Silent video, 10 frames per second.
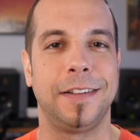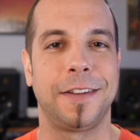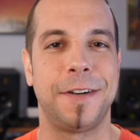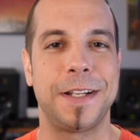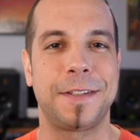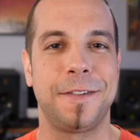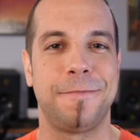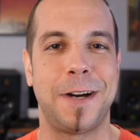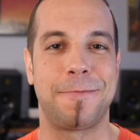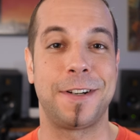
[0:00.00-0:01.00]
the rest
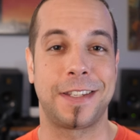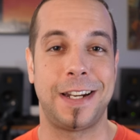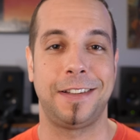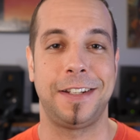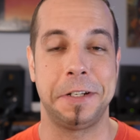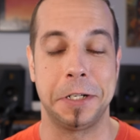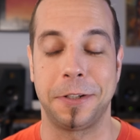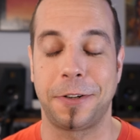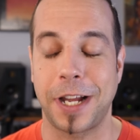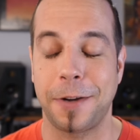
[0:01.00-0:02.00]
of my personality
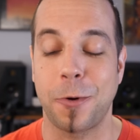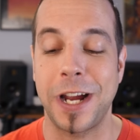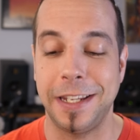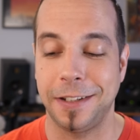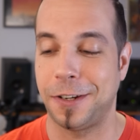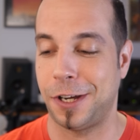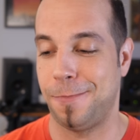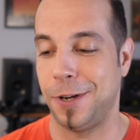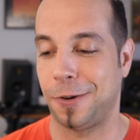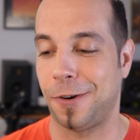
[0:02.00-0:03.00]
didn't quite
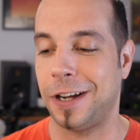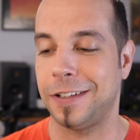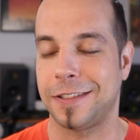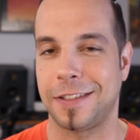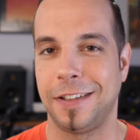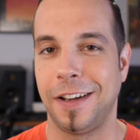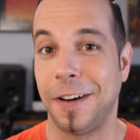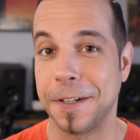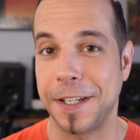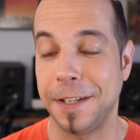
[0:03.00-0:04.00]
come across
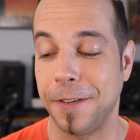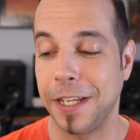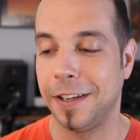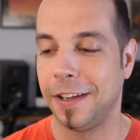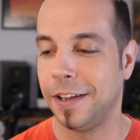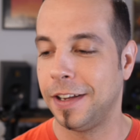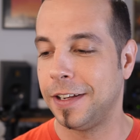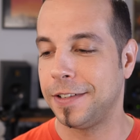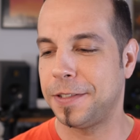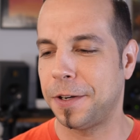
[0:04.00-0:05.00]
on TV.
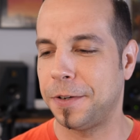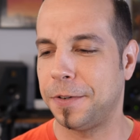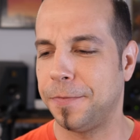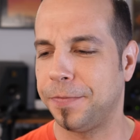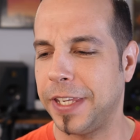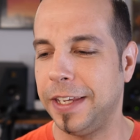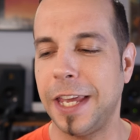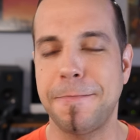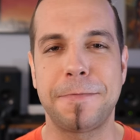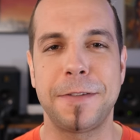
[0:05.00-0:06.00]
So he
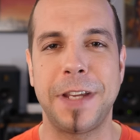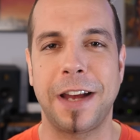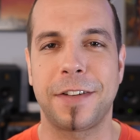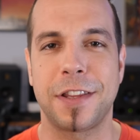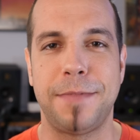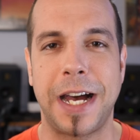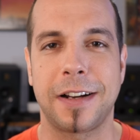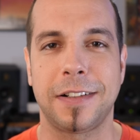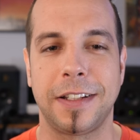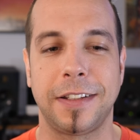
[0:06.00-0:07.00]
came up to me after the
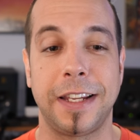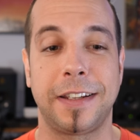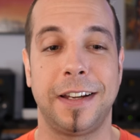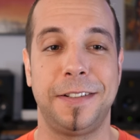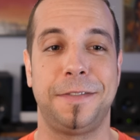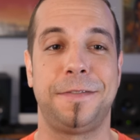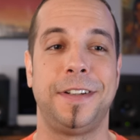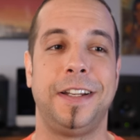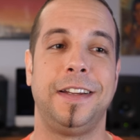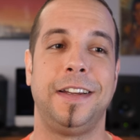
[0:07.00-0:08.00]
battle and like kind of
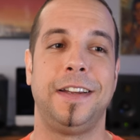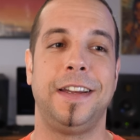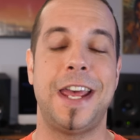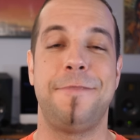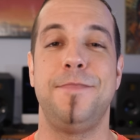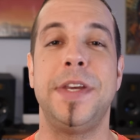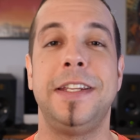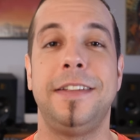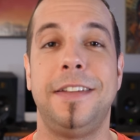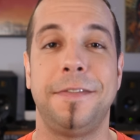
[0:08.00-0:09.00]

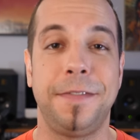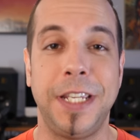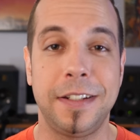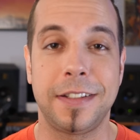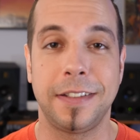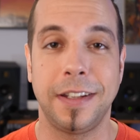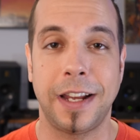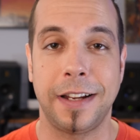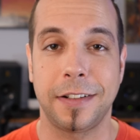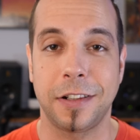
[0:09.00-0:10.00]
admitted defeat
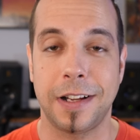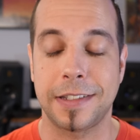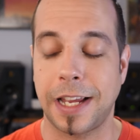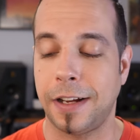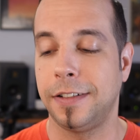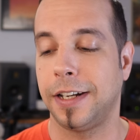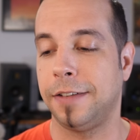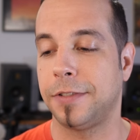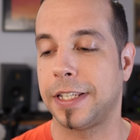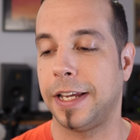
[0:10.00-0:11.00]
at Claws Out
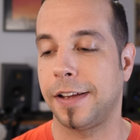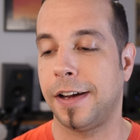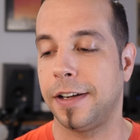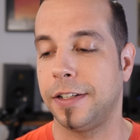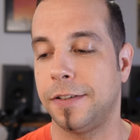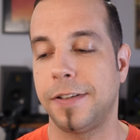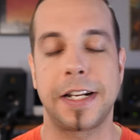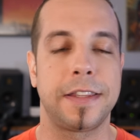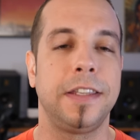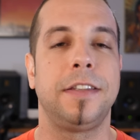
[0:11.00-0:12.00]
and was like, oh, you know
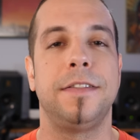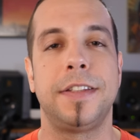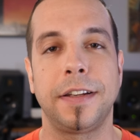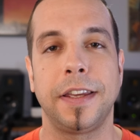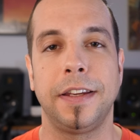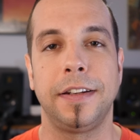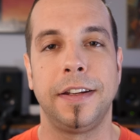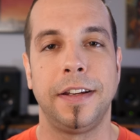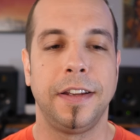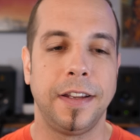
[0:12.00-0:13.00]
what, I think you took it,
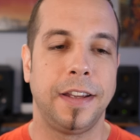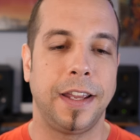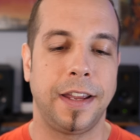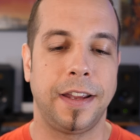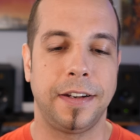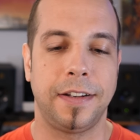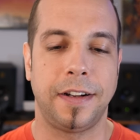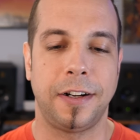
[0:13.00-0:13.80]
and